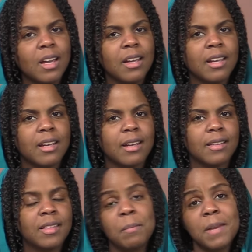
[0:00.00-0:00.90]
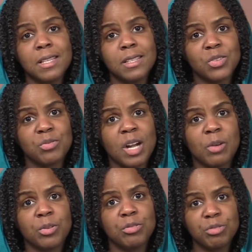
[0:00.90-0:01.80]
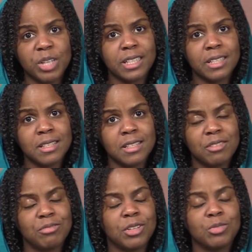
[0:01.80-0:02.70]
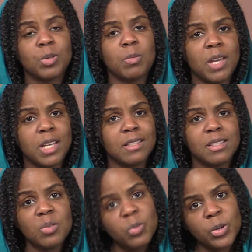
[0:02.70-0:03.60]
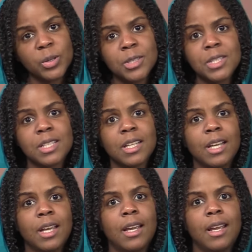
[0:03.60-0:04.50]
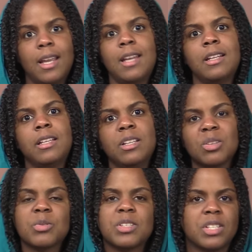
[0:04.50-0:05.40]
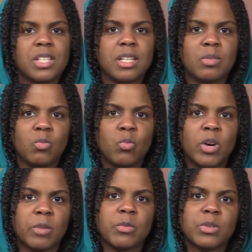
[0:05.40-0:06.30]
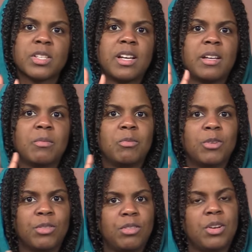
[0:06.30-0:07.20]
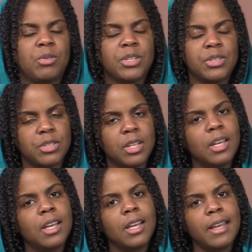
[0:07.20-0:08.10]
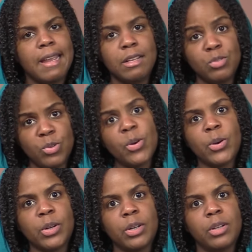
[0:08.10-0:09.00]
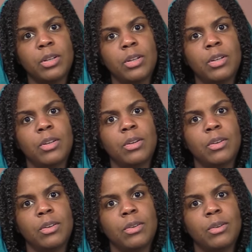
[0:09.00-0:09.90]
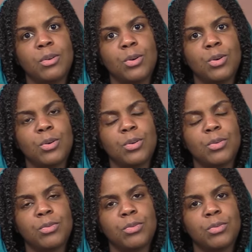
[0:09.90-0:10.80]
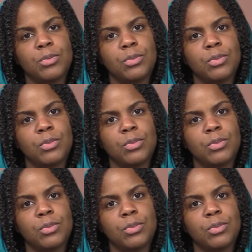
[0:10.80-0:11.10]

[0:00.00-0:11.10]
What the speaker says: the best of our friends, if not remains the worst. And here we see it one more time when there is a turn of